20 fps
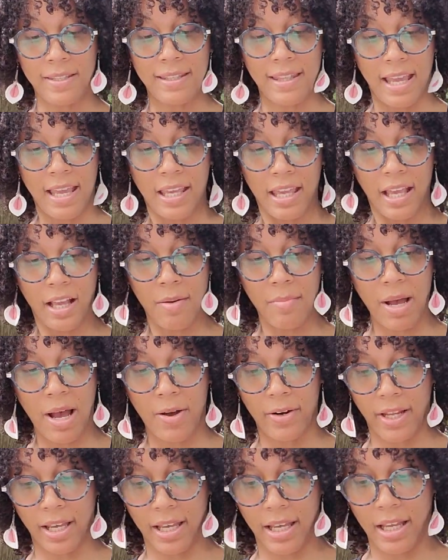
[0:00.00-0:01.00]
thinking
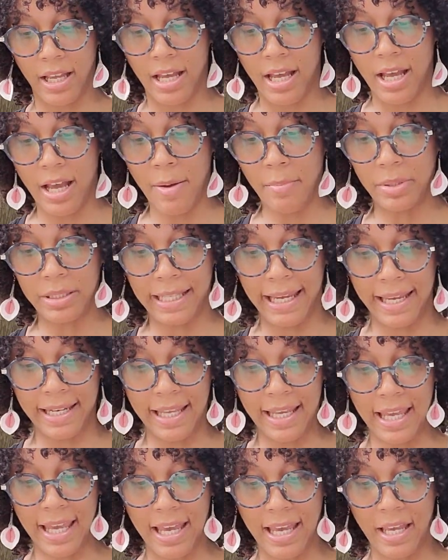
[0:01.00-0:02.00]
about it,
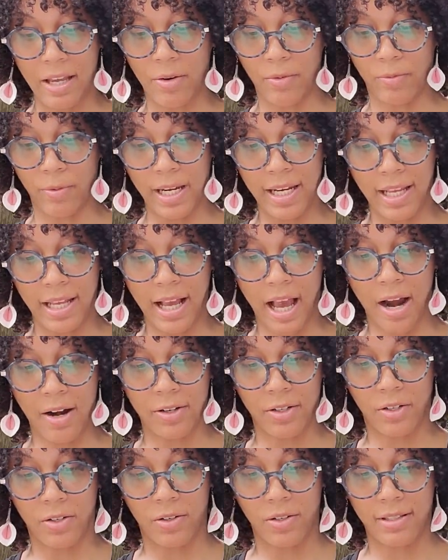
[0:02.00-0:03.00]
planning it, reading
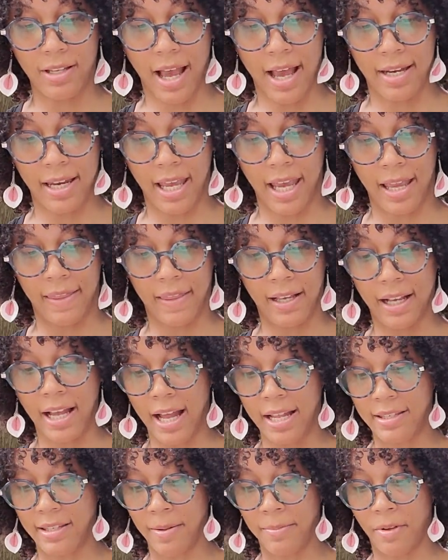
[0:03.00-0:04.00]
articles on it, and the
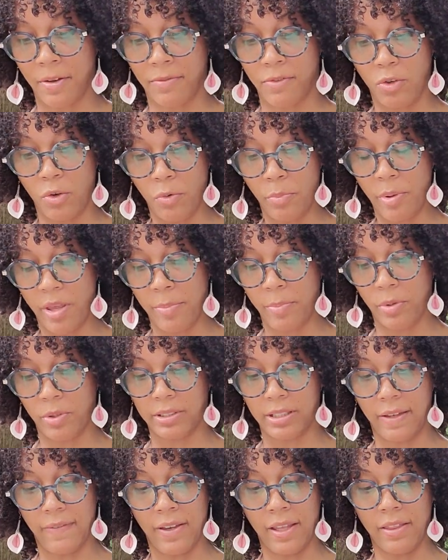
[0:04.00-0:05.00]
concept of two people
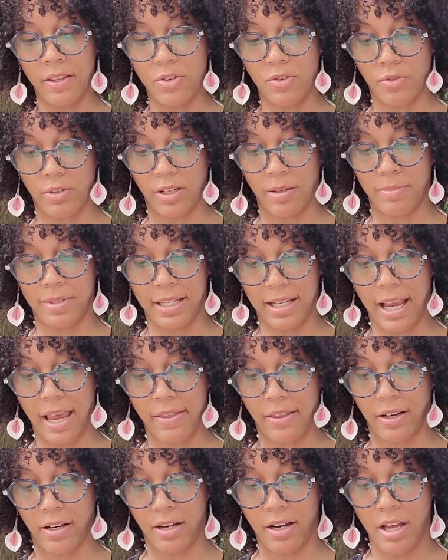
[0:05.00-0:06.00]
living the dream
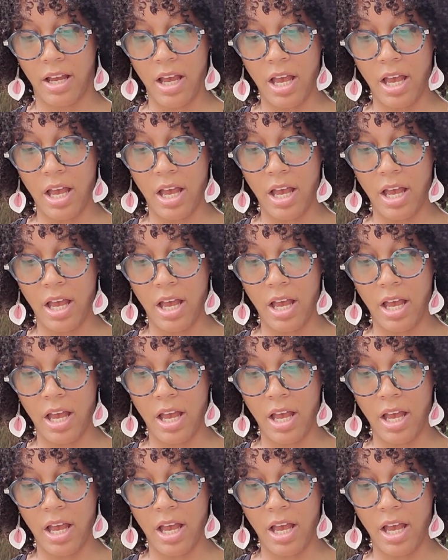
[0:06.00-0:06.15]
together.